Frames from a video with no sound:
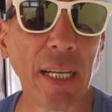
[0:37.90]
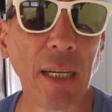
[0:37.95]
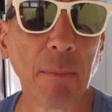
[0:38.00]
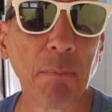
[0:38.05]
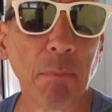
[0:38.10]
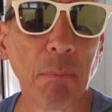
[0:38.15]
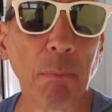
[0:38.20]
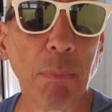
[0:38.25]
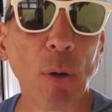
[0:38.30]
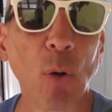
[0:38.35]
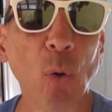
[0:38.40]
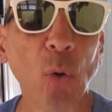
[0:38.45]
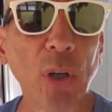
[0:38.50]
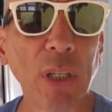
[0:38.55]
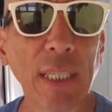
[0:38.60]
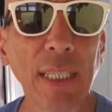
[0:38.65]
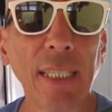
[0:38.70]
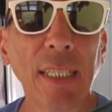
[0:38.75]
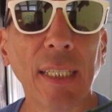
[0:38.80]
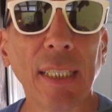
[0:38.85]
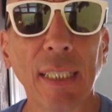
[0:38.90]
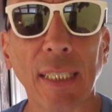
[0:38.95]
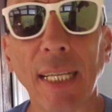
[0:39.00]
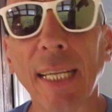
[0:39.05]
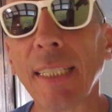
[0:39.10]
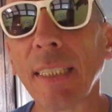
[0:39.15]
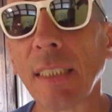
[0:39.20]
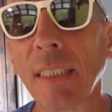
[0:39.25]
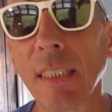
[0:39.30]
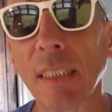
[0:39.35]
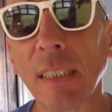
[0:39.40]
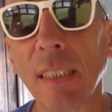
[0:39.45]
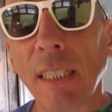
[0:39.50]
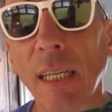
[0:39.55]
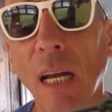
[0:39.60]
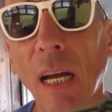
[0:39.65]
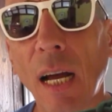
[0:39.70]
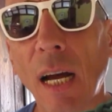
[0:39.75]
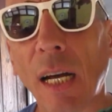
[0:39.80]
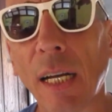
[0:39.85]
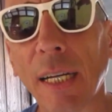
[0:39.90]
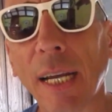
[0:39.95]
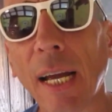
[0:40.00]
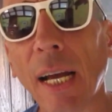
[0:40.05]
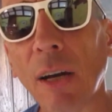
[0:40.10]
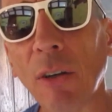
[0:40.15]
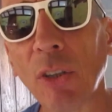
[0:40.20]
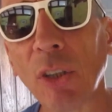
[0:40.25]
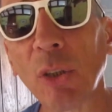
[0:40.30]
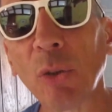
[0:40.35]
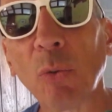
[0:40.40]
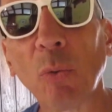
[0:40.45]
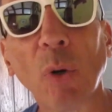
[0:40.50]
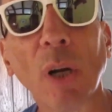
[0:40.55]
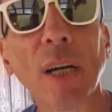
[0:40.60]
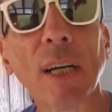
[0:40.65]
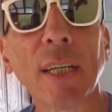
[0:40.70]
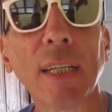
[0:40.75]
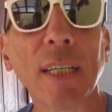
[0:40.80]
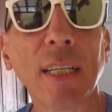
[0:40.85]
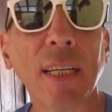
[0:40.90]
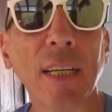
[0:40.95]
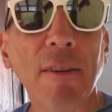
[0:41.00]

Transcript: an important lesson on how to run